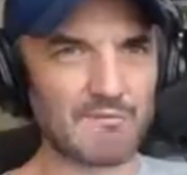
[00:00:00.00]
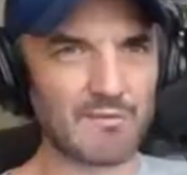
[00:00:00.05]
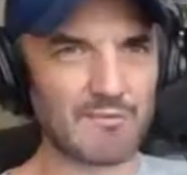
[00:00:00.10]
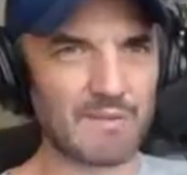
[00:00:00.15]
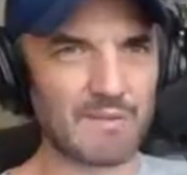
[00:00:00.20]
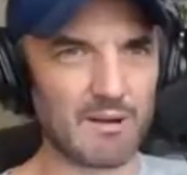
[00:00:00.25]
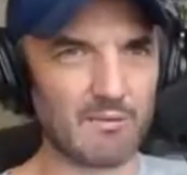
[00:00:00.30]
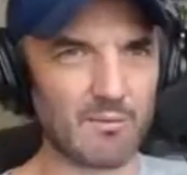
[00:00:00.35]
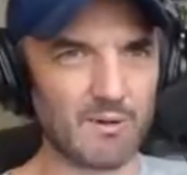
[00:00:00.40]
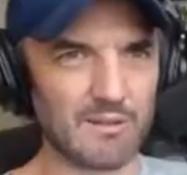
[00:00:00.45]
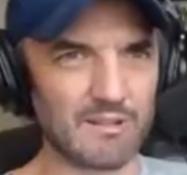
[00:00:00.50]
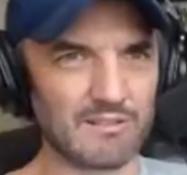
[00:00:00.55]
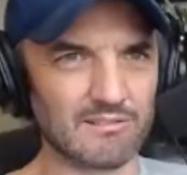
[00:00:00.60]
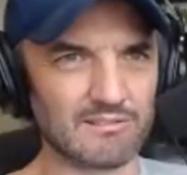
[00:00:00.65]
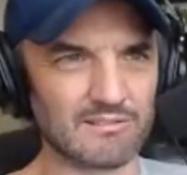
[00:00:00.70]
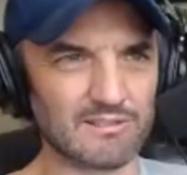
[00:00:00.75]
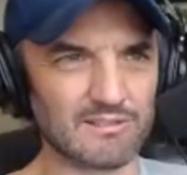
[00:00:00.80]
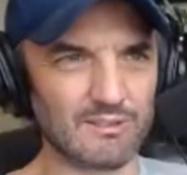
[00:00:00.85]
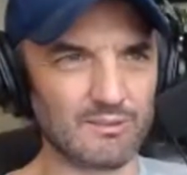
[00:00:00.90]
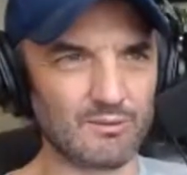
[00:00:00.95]
from that
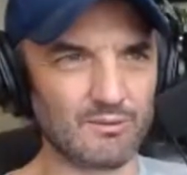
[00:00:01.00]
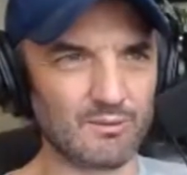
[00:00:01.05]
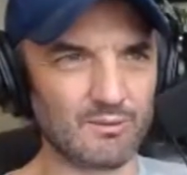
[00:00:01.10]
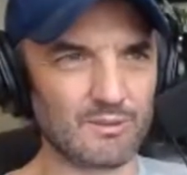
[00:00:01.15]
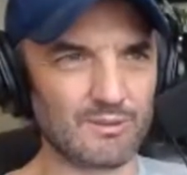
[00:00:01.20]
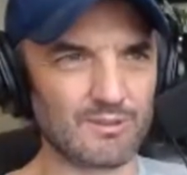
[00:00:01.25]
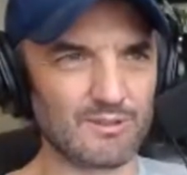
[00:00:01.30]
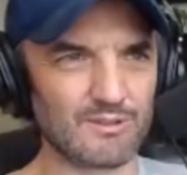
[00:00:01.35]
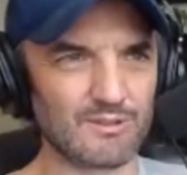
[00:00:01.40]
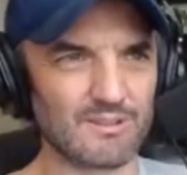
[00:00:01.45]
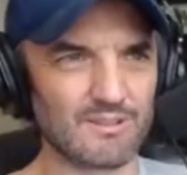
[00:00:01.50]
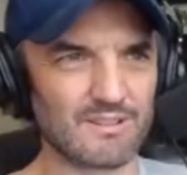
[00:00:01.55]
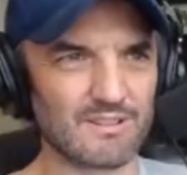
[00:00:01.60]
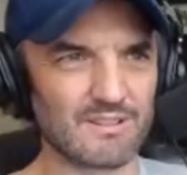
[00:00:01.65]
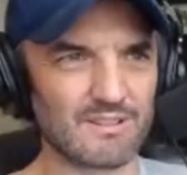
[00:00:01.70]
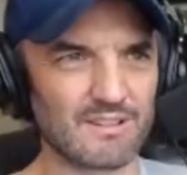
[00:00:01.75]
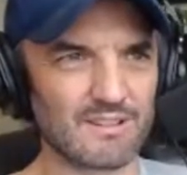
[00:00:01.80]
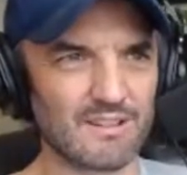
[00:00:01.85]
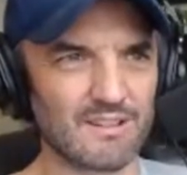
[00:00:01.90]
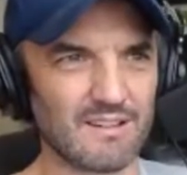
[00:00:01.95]
world. You were
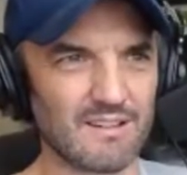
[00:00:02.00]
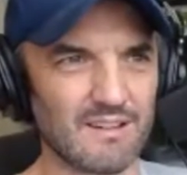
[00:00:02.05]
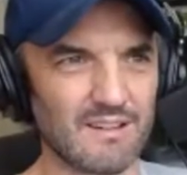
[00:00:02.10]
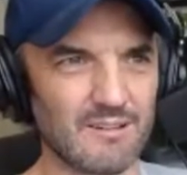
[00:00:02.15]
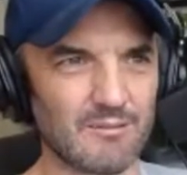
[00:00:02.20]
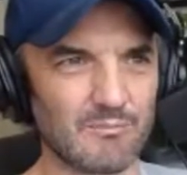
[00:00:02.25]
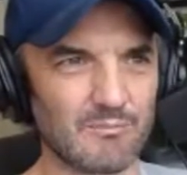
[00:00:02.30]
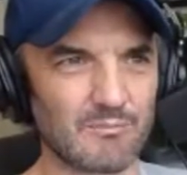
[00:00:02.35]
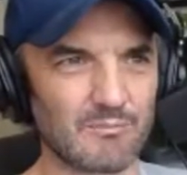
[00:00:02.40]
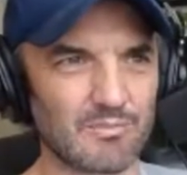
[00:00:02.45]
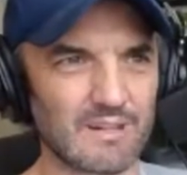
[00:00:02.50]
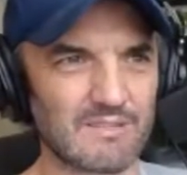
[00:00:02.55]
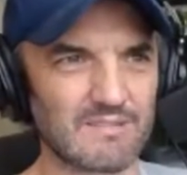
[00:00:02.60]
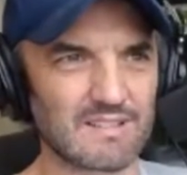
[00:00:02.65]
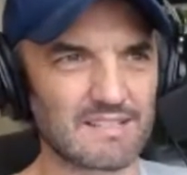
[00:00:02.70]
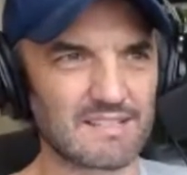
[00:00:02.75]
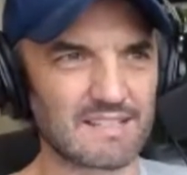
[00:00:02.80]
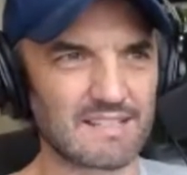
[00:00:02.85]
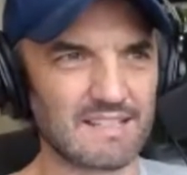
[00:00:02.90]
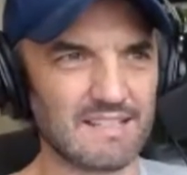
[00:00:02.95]

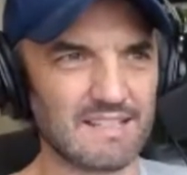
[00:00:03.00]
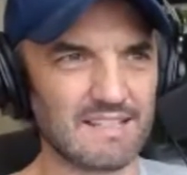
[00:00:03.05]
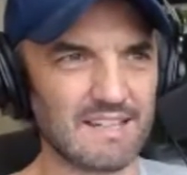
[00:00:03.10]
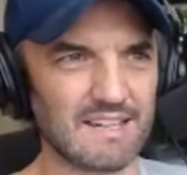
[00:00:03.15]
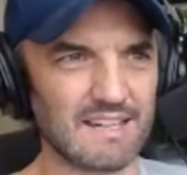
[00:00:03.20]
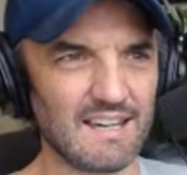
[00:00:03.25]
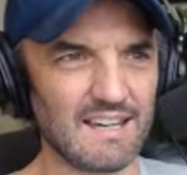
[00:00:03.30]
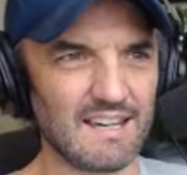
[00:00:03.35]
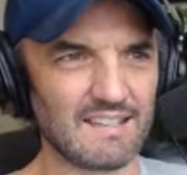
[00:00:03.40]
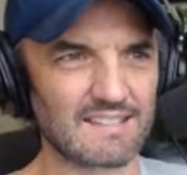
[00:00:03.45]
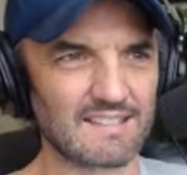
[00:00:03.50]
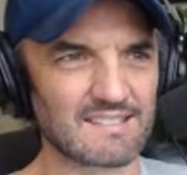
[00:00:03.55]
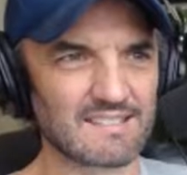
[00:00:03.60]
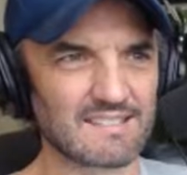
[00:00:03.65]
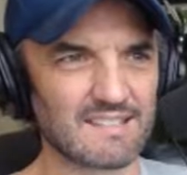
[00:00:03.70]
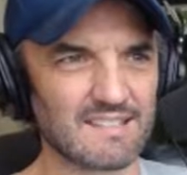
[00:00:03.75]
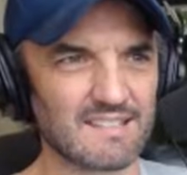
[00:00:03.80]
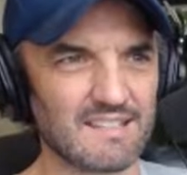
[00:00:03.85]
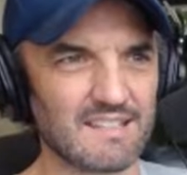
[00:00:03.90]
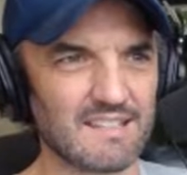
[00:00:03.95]
previously at
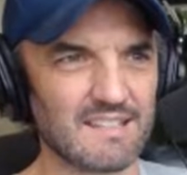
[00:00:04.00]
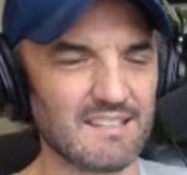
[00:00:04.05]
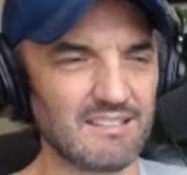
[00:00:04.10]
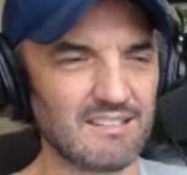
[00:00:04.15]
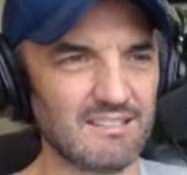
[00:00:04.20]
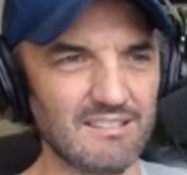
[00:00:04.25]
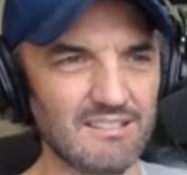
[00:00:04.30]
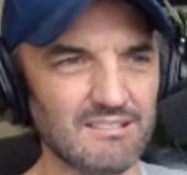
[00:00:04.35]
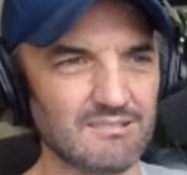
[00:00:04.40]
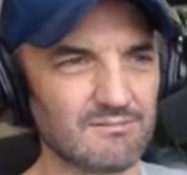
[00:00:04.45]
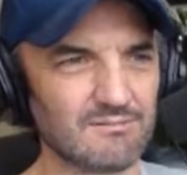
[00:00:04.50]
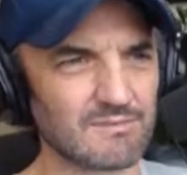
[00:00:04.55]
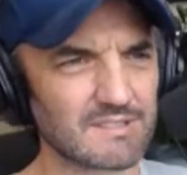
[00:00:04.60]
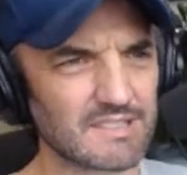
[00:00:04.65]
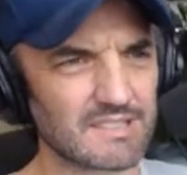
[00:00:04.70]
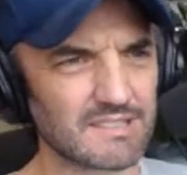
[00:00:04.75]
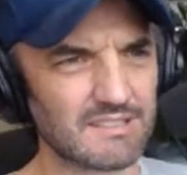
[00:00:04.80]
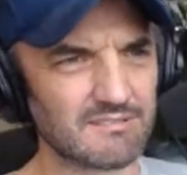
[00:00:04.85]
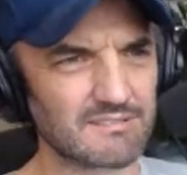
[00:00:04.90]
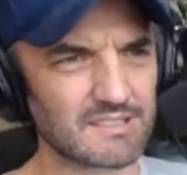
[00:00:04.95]
Neil. Was
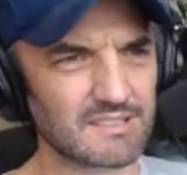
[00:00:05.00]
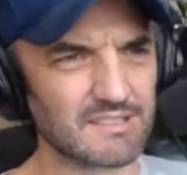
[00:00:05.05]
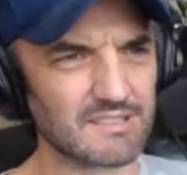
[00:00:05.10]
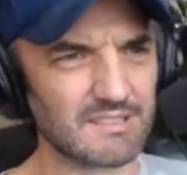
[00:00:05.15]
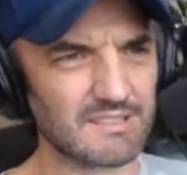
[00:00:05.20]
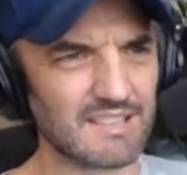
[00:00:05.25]
it Nielsen,